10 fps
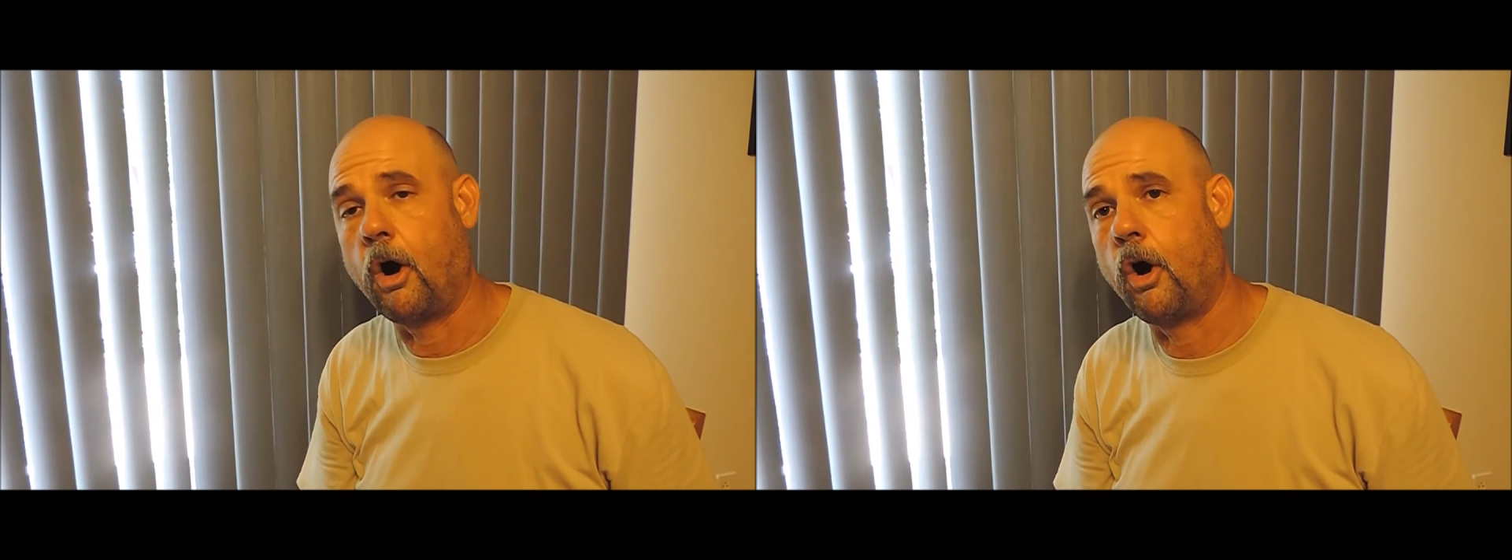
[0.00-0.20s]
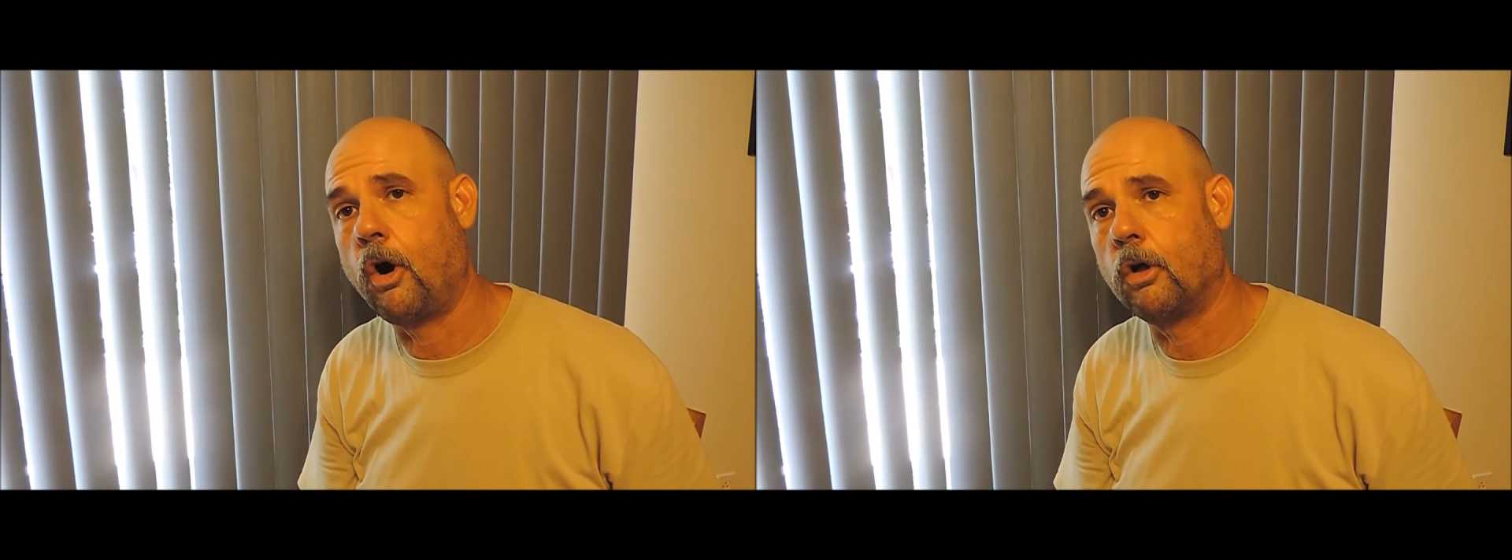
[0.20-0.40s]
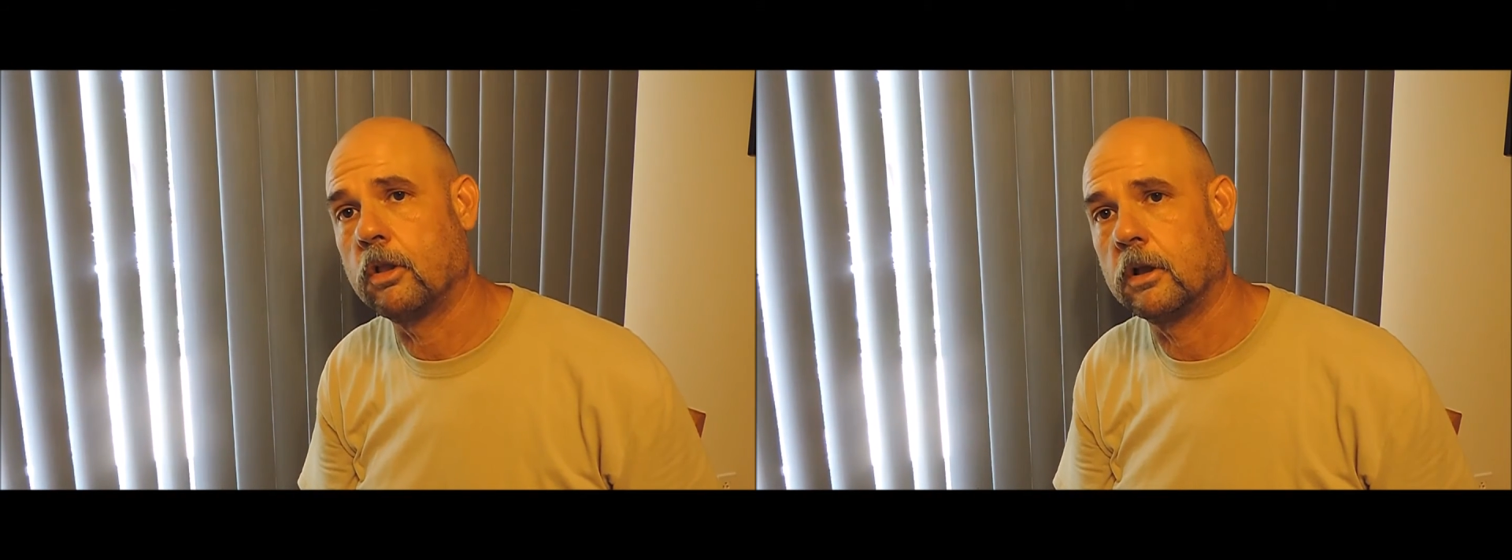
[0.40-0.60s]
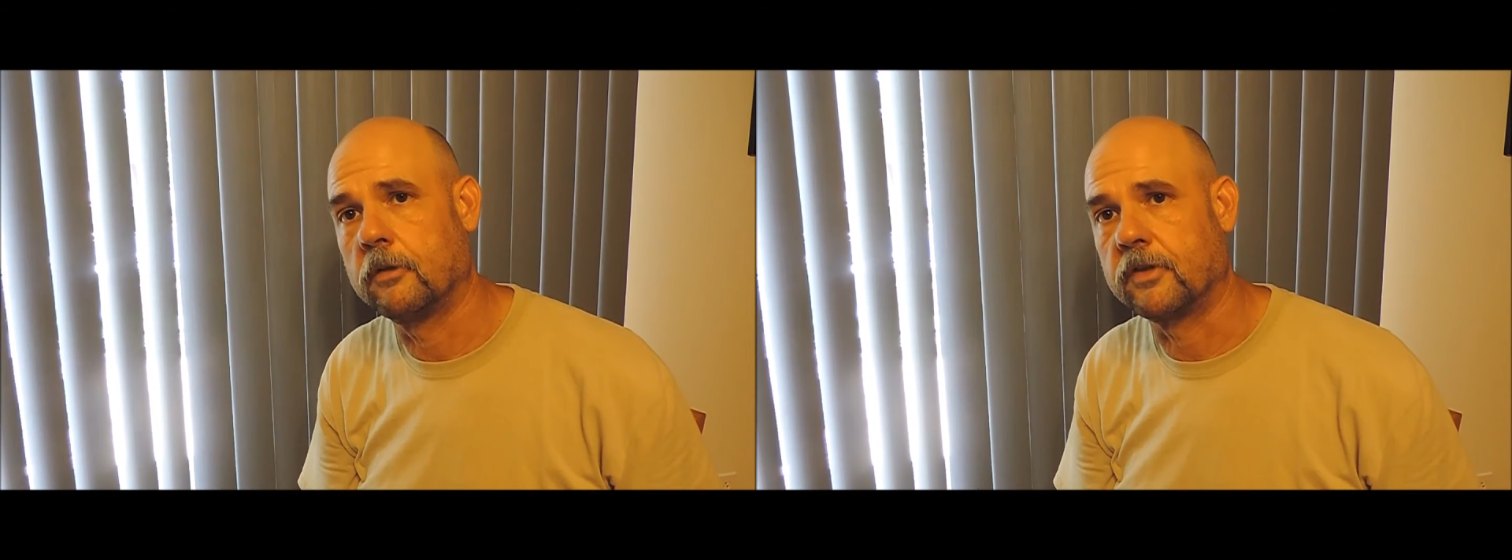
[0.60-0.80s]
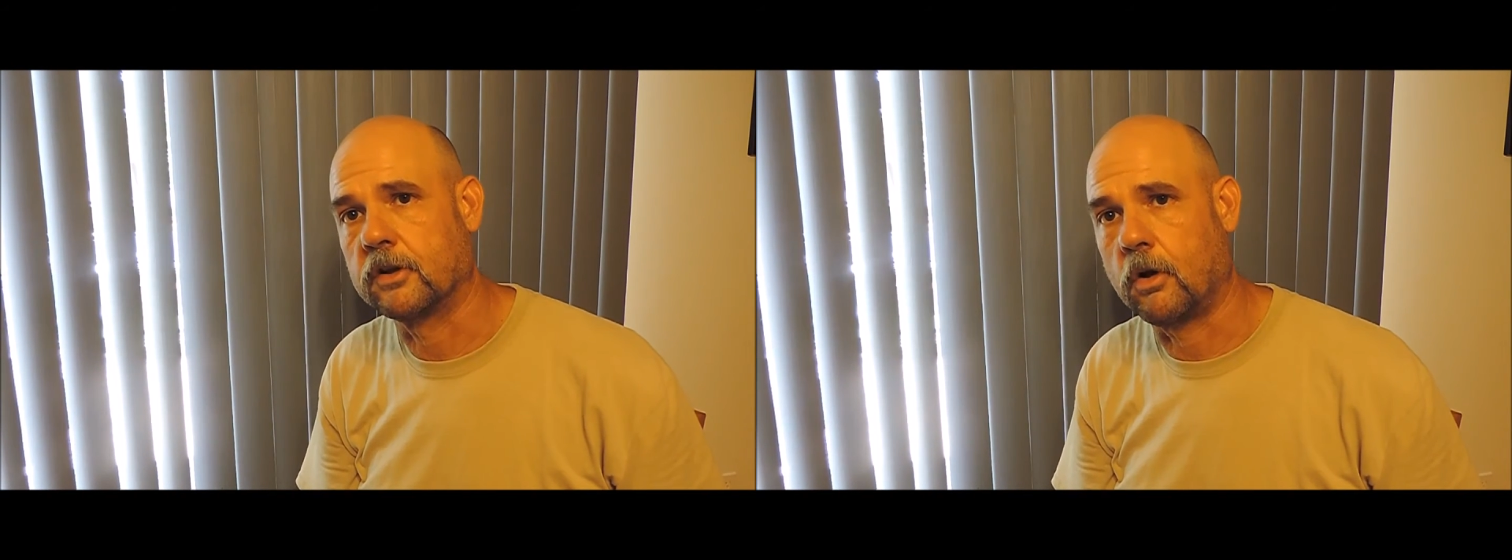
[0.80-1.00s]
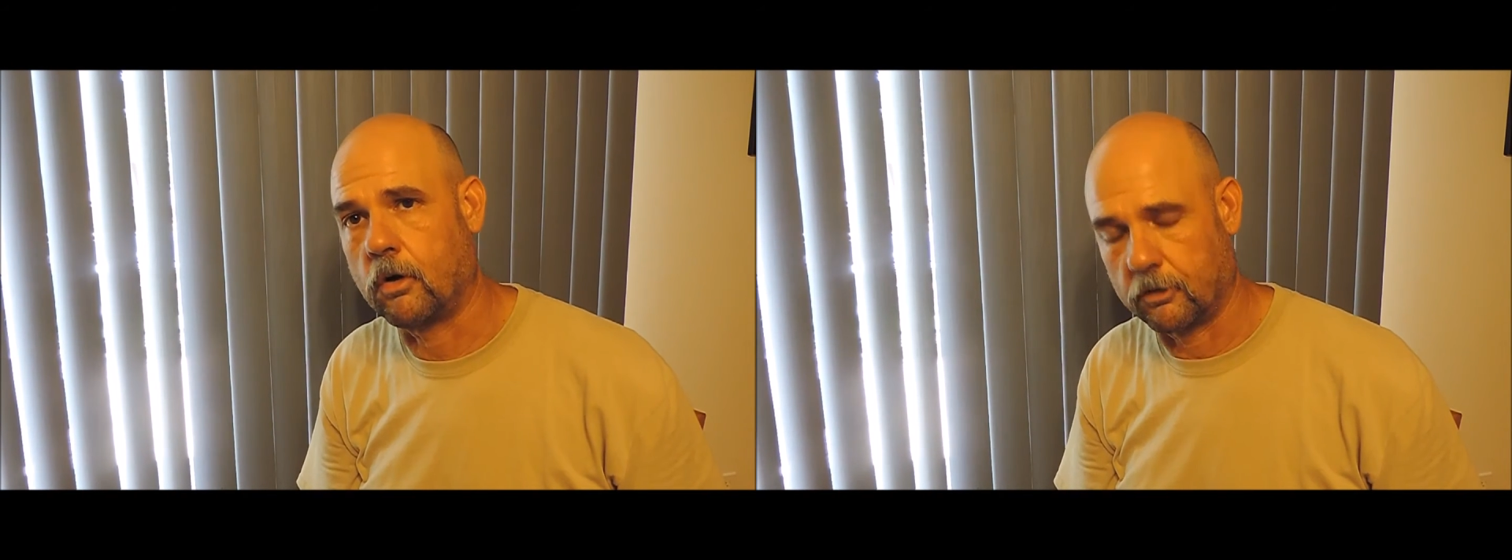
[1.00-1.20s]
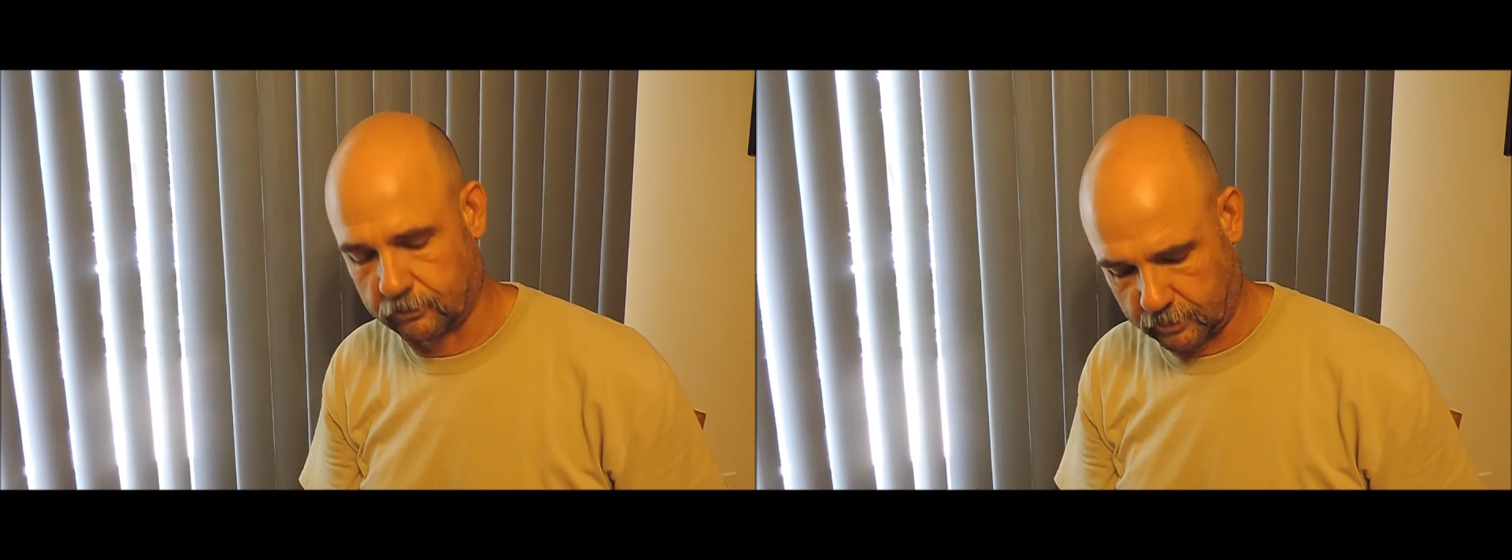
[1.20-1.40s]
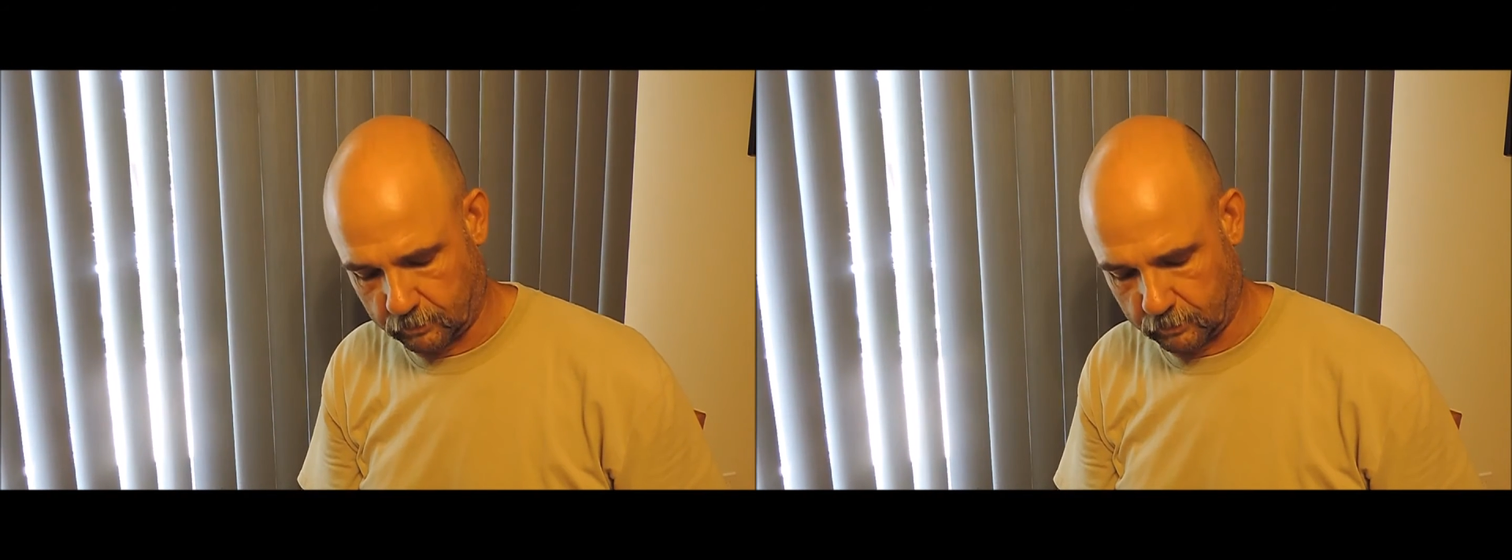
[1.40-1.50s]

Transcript: All of the cards